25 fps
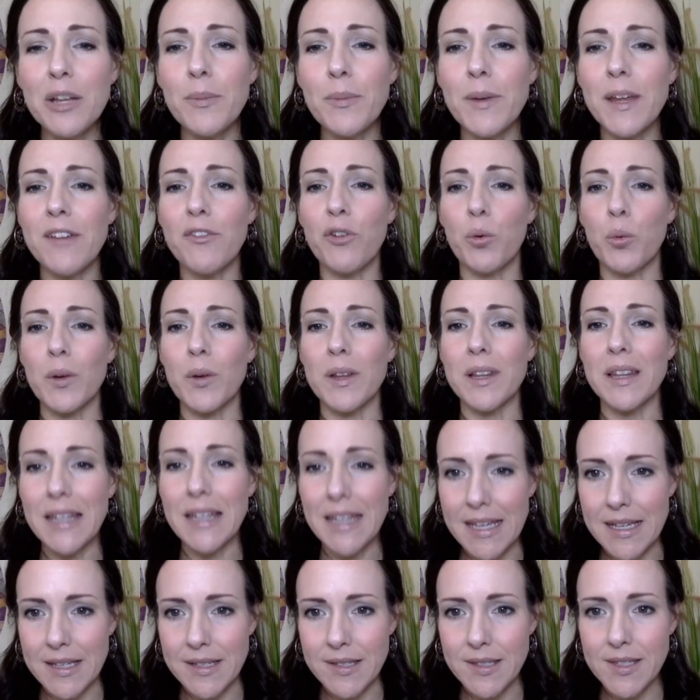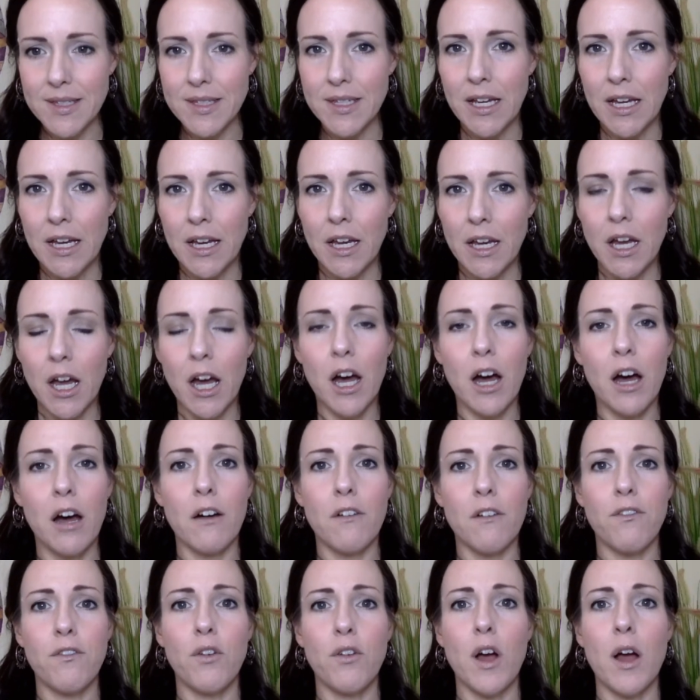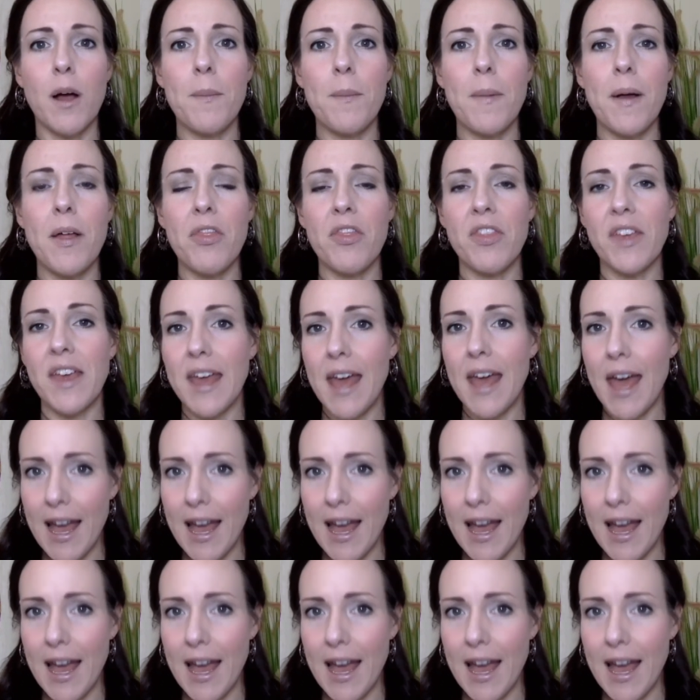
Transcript: bit of a release from the